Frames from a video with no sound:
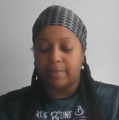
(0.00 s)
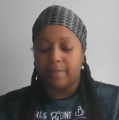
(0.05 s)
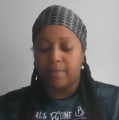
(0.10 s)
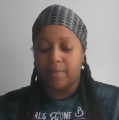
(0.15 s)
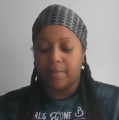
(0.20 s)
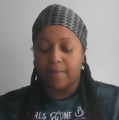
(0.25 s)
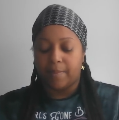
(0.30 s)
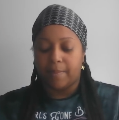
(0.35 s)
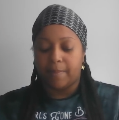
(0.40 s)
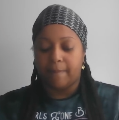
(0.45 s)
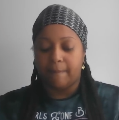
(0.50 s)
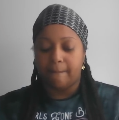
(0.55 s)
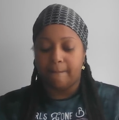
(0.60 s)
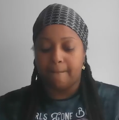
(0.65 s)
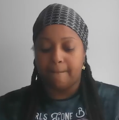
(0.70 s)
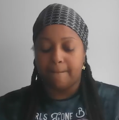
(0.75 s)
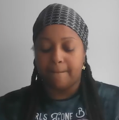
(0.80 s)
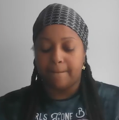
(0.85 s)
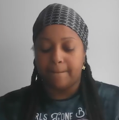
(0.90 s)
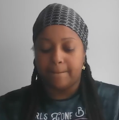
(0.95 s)

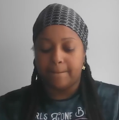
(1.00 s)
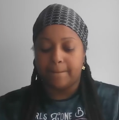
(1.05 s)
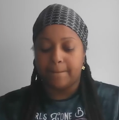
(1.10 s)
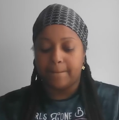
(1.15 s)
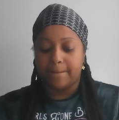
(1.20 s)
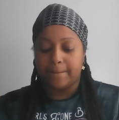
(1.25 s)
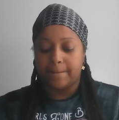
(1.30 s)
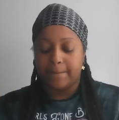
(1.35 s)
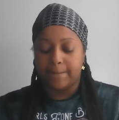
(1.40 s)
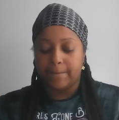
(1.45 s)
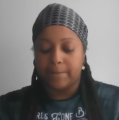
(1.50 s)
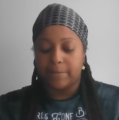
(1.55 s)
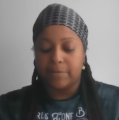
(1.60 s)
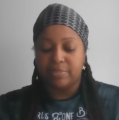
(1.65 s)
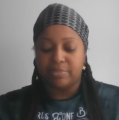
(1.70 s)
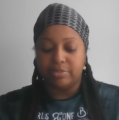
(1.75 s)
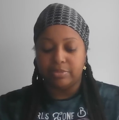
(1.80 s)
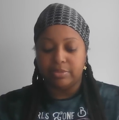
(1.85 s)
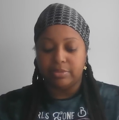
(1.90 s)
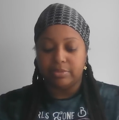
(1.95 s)

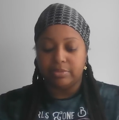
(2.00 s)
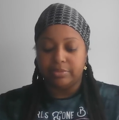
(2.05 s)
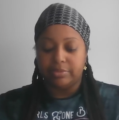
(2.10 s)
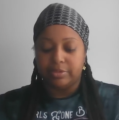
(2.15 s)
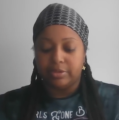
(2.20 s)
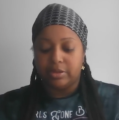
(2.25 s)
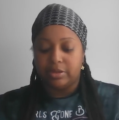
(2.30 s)
(silence)